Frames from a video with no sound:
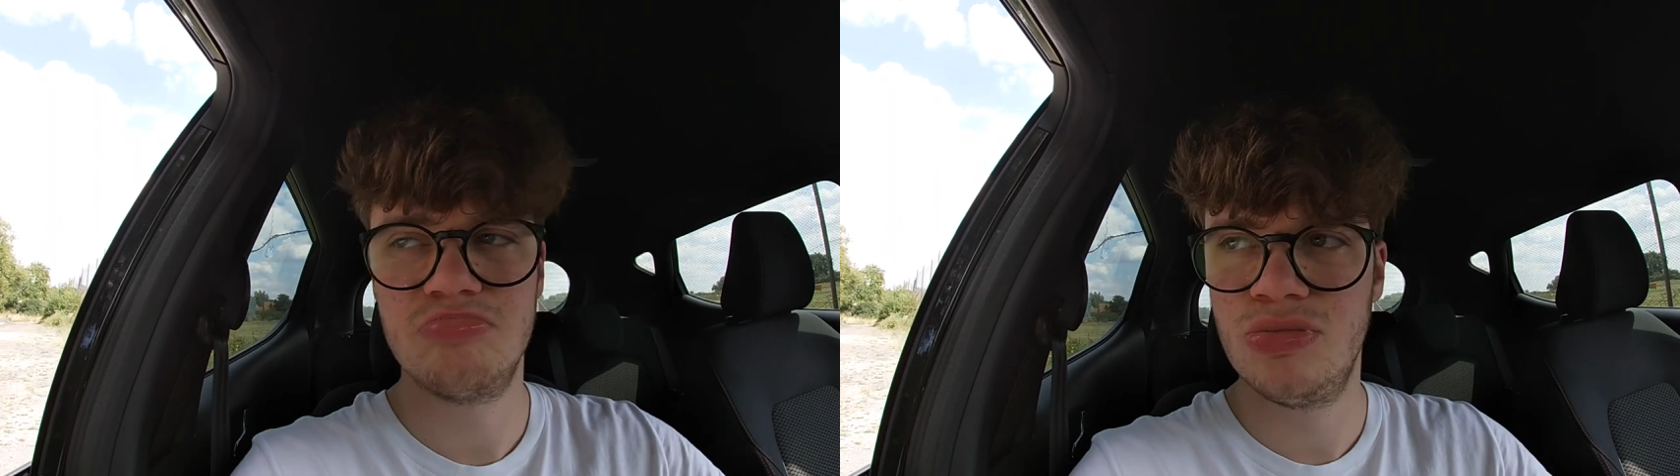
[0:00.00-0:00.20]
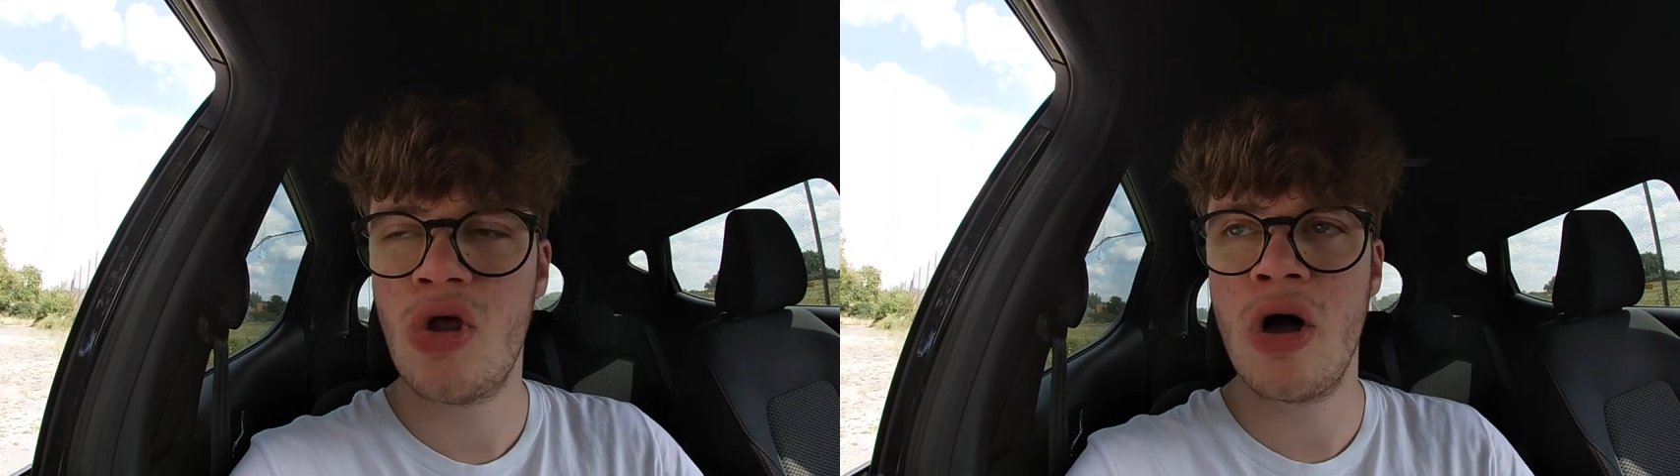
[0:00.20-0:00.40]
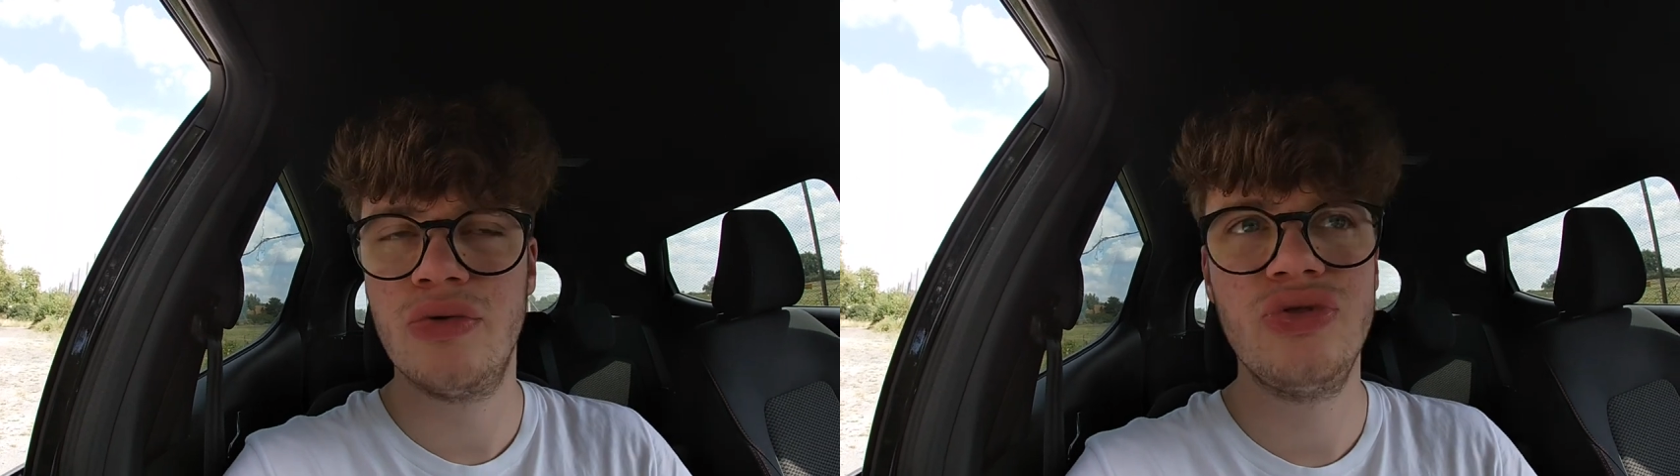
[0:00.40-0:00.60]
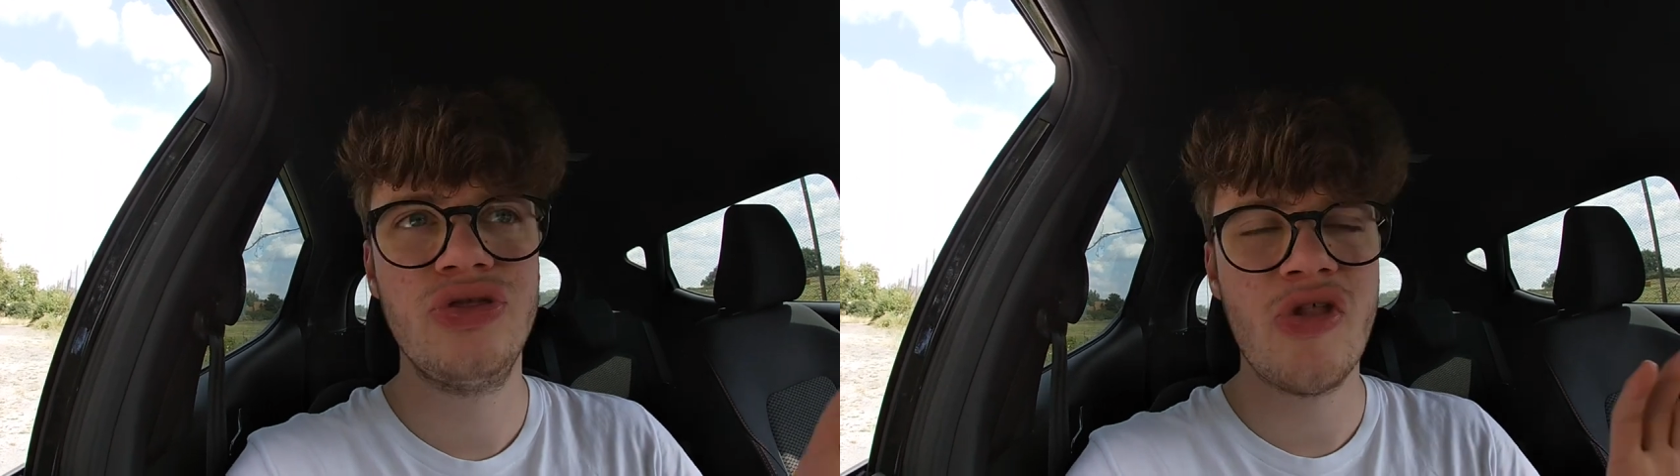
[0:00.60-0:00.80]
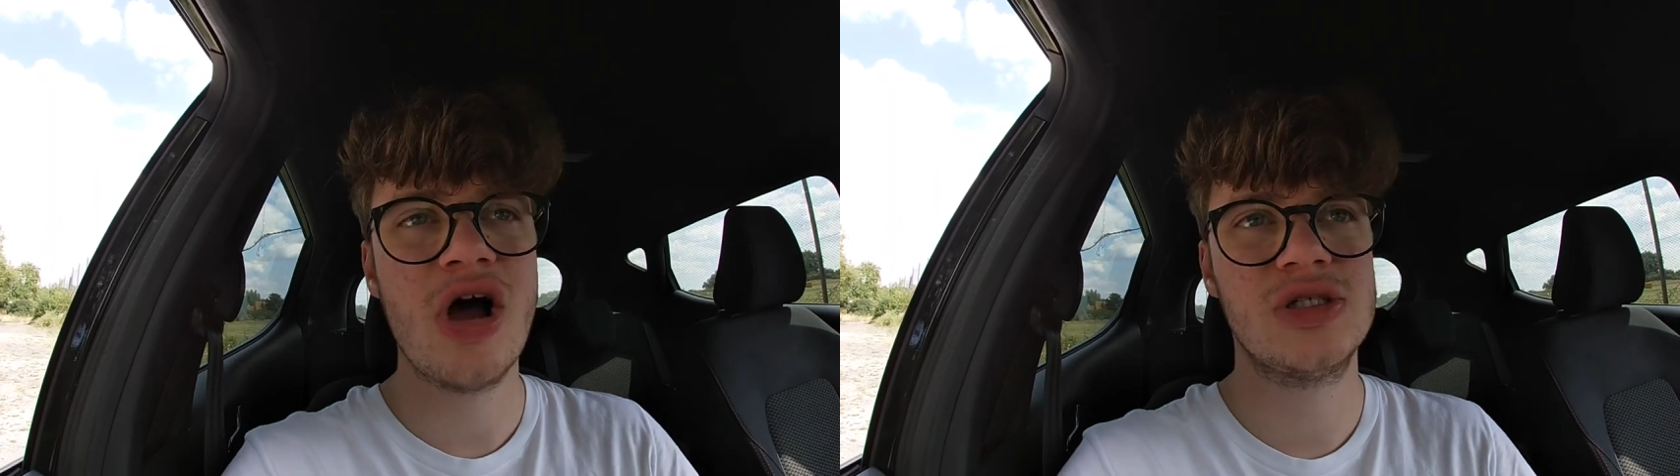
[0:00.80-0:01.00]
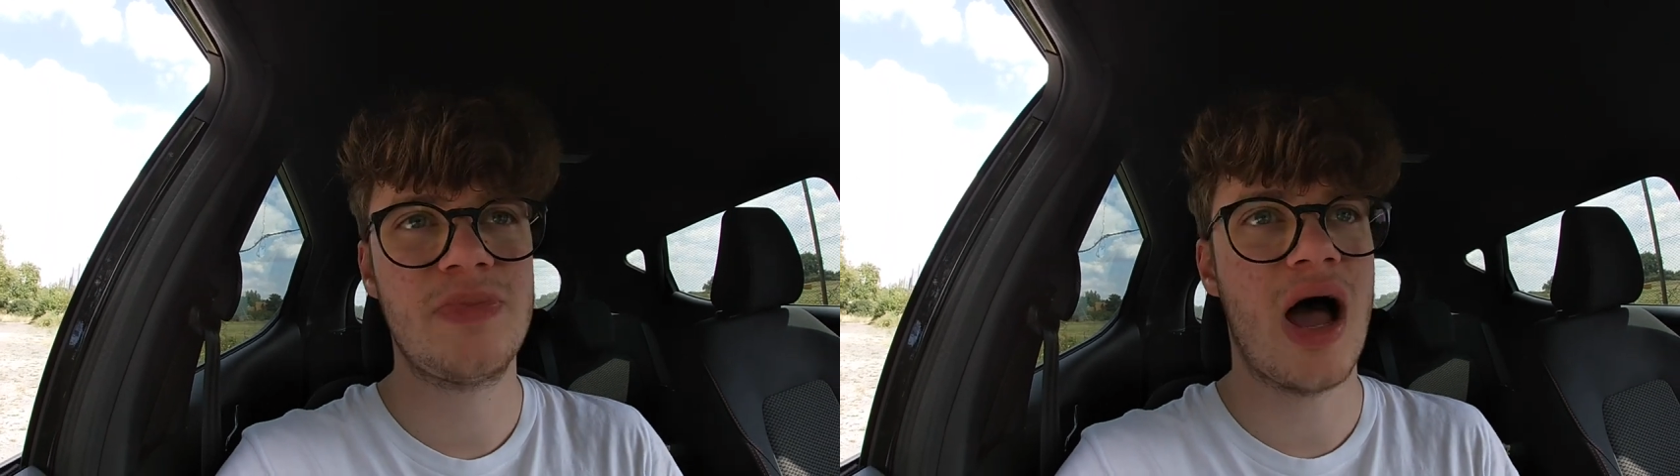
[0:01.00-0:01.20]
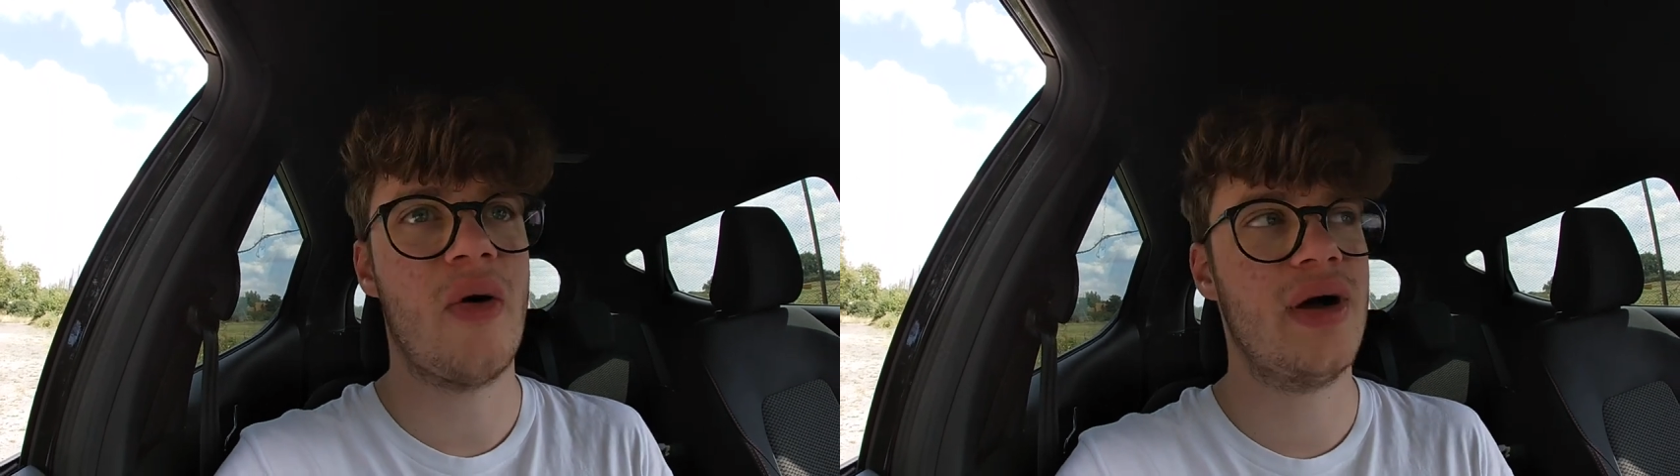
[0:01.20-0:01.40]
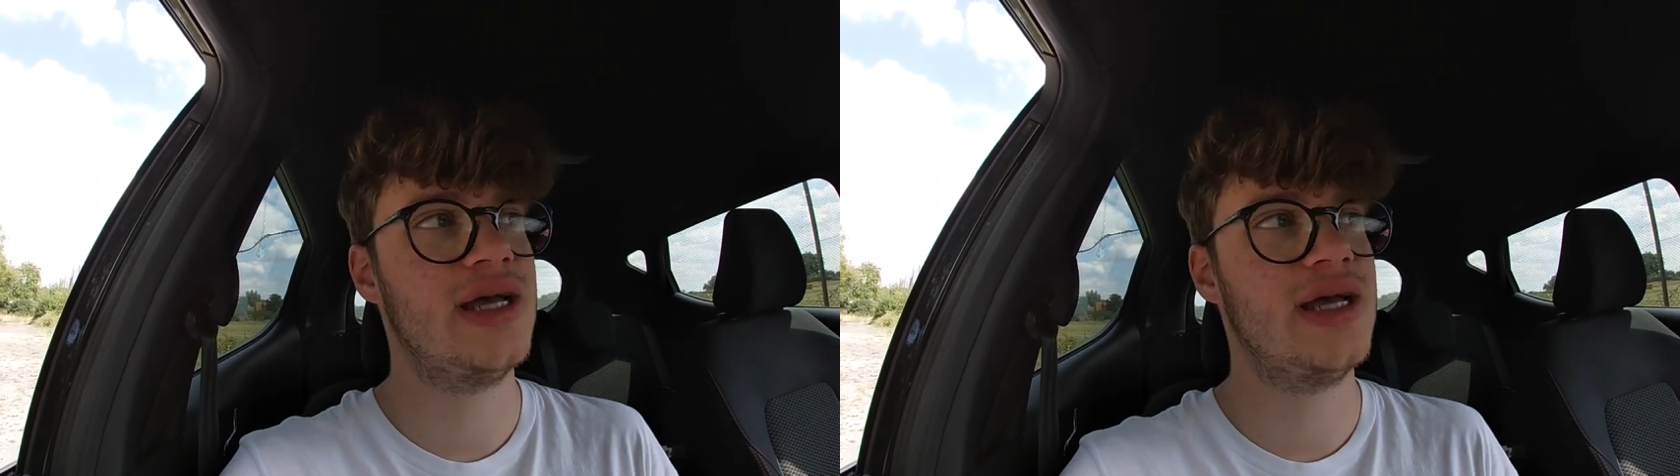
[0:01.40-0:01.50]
not nice power.